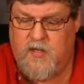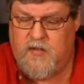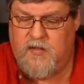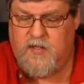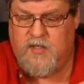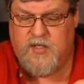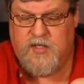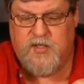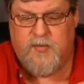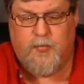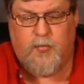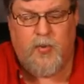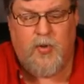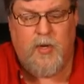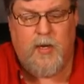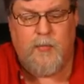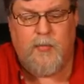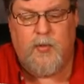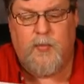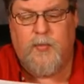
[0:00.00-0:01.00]
This is
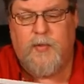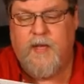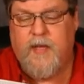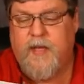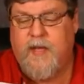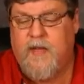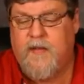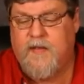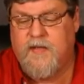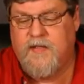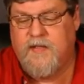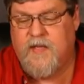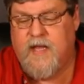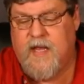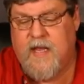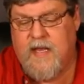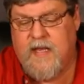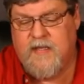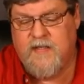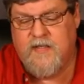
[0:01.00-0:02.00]
probably the
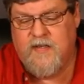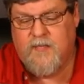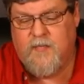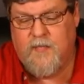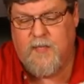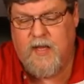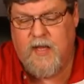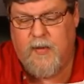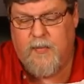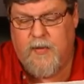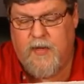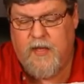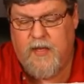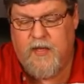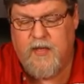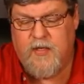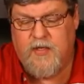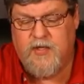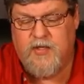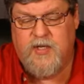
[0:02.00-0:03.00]
size of
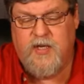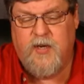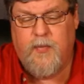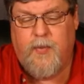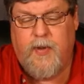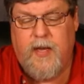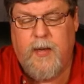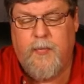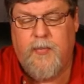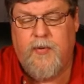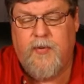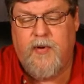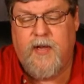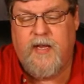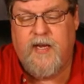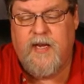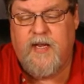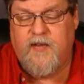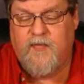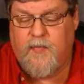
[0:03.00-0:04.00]
maybe a sheet of paper,
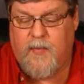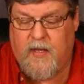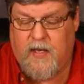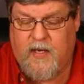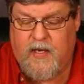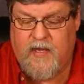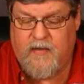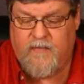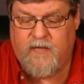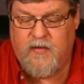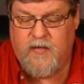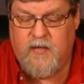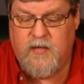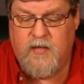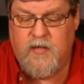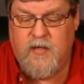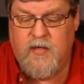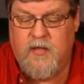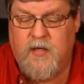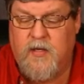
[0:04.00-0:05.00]
8.5 by 11.
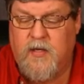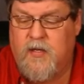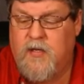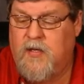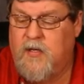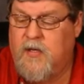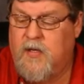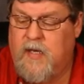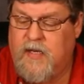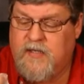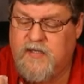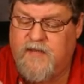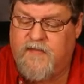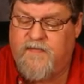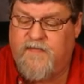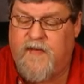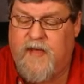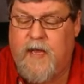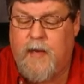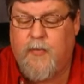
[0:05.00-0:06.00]
It's a
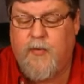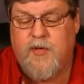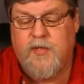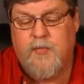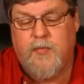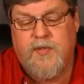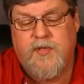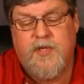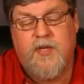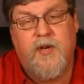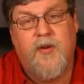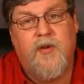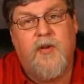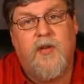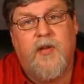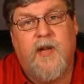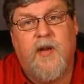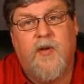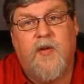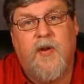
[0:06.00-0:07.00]
fibrous
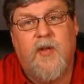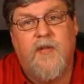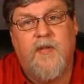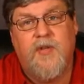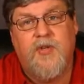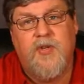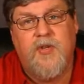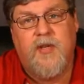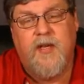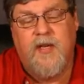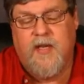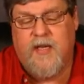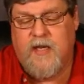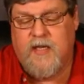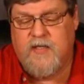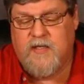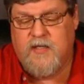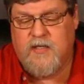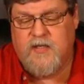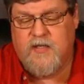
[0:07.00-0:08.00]
material. I don't know that you can
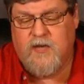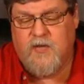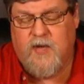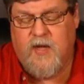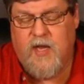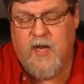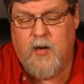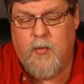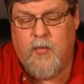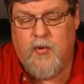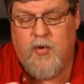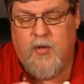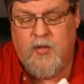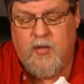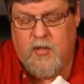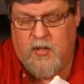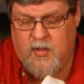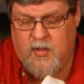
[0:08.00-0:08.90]
catch this on camera,